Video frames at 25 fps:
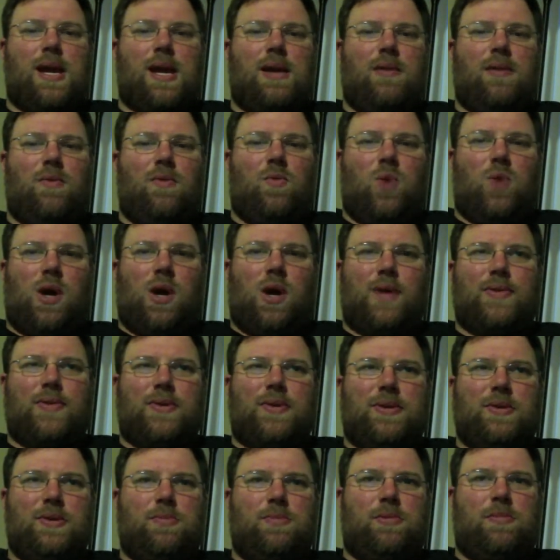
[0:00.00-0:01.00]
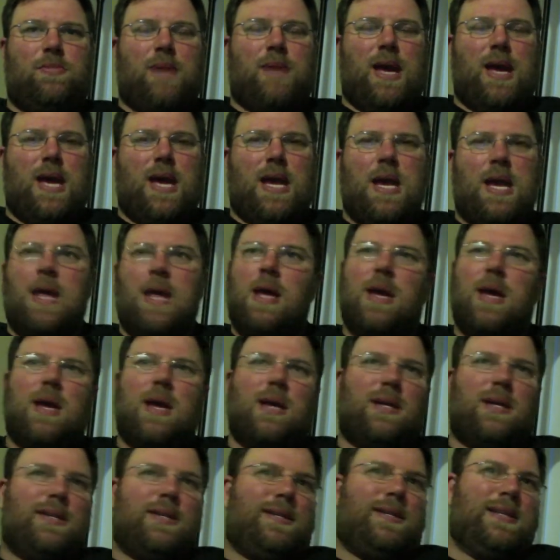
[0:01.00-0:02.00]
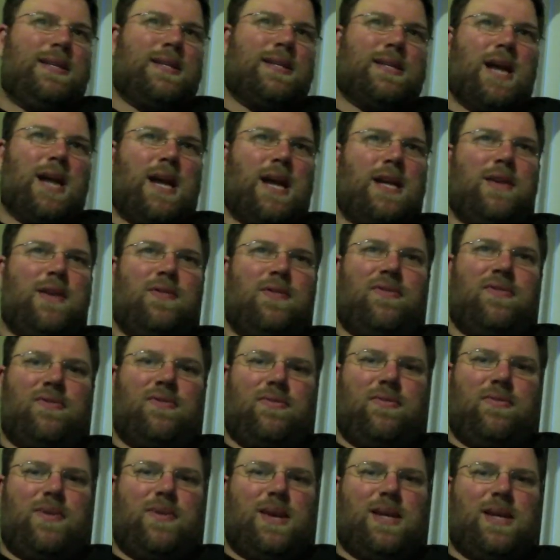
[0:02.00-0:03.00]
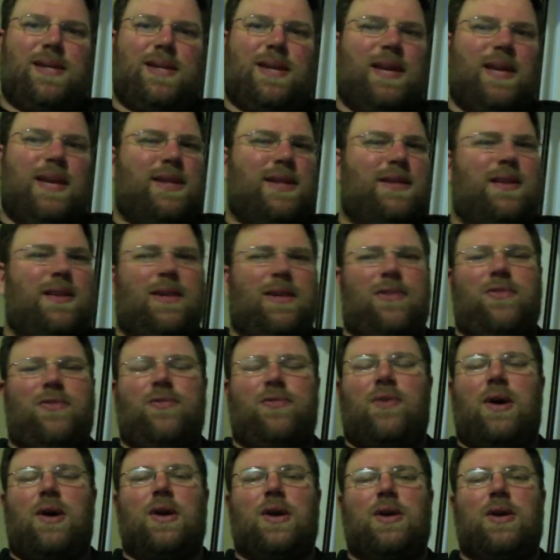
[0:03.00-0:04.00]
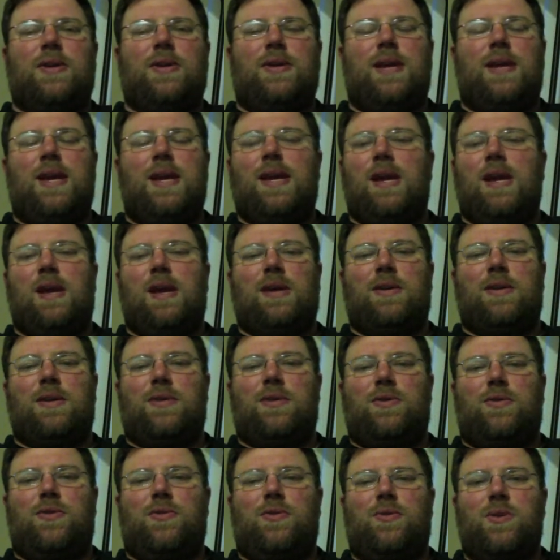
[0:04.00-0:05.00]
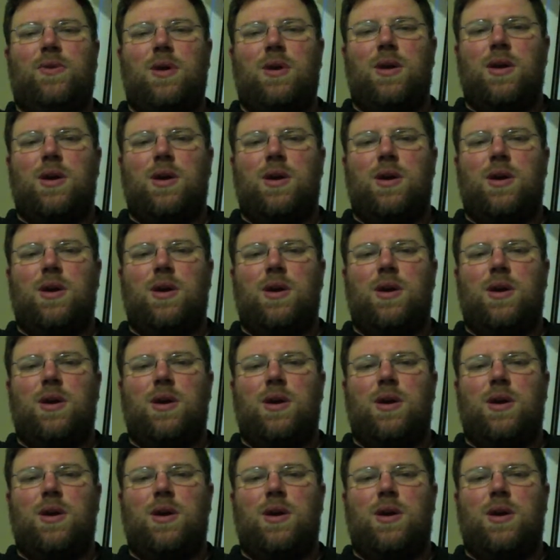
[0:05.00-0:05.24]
wants Superman, as he's hit as far as he can go